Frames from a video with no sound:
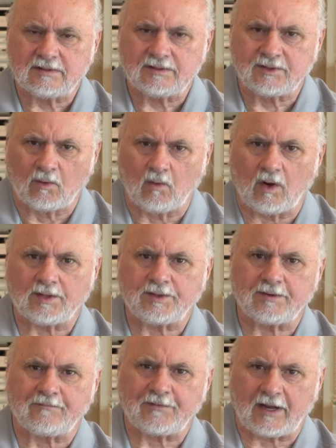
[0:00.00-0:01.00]
to
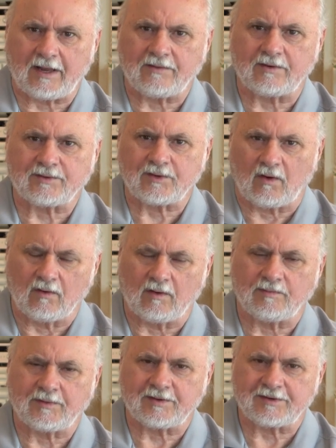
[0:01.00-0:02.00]
what the Father told
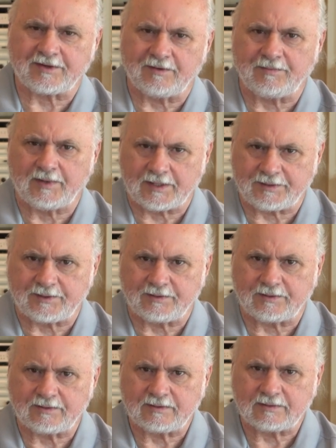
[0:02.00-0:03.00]
him to submit to.